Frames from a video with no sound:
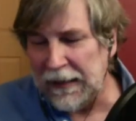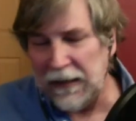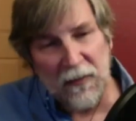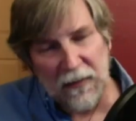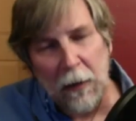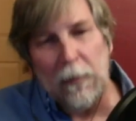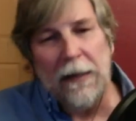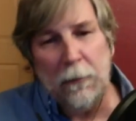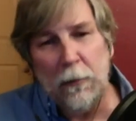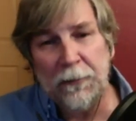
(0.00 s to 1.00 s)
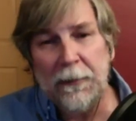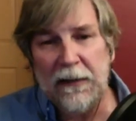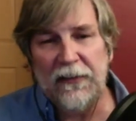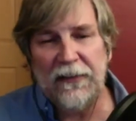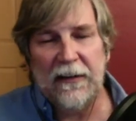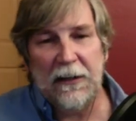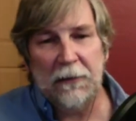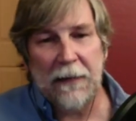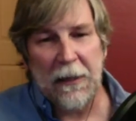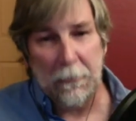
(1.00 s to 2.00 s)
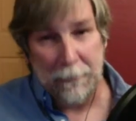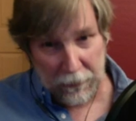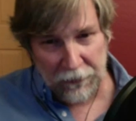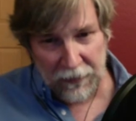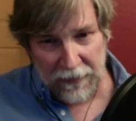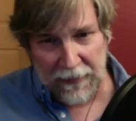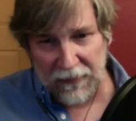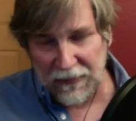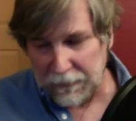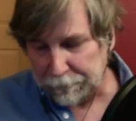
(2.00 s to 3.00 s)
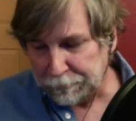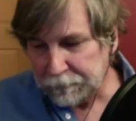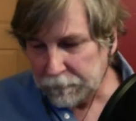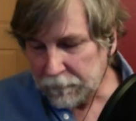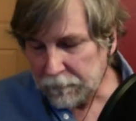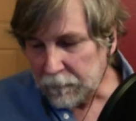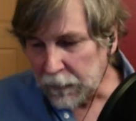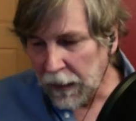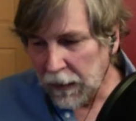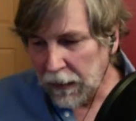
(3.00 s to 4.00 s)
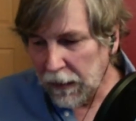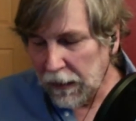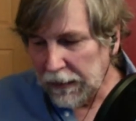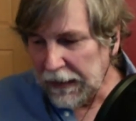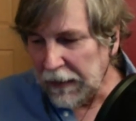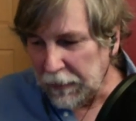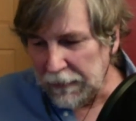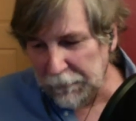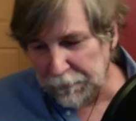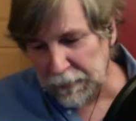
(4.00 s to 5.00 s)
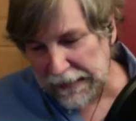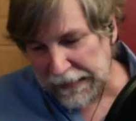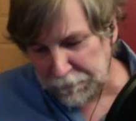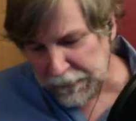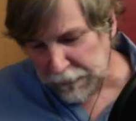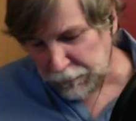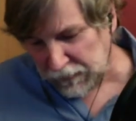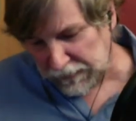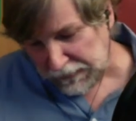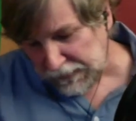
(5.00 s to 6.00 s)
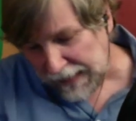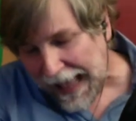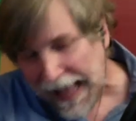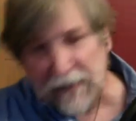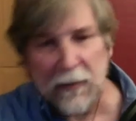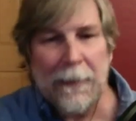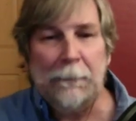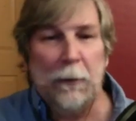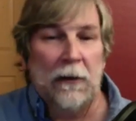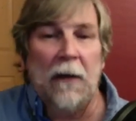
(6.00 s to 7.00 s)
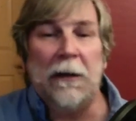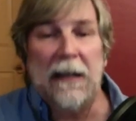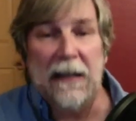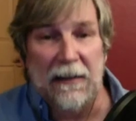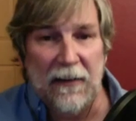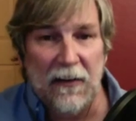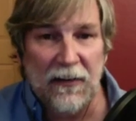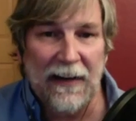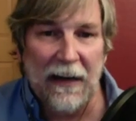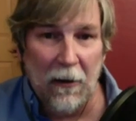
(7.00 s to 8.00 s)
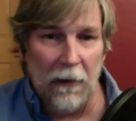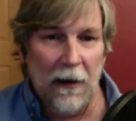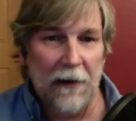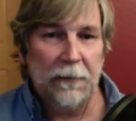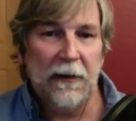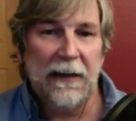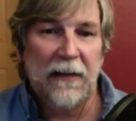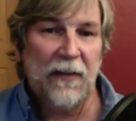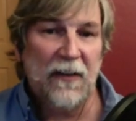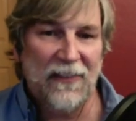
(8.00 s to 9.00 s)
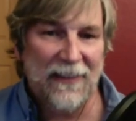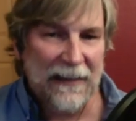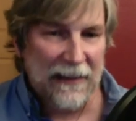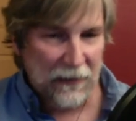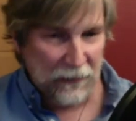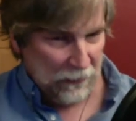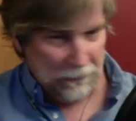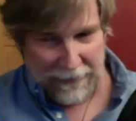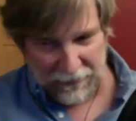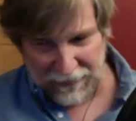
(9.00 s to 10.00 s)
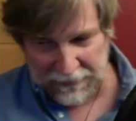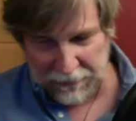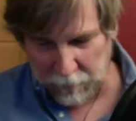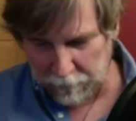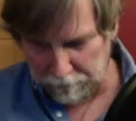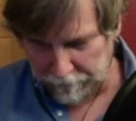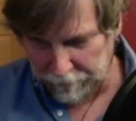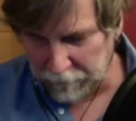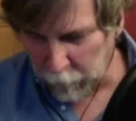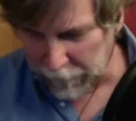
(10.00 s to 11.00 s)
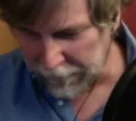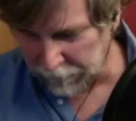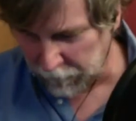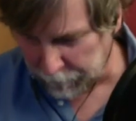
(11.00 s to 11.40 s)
slowly, which means that you've got a better chance. If you just ask people coming in, they'll say, all right, if you get the disease or a vaccine or whatever,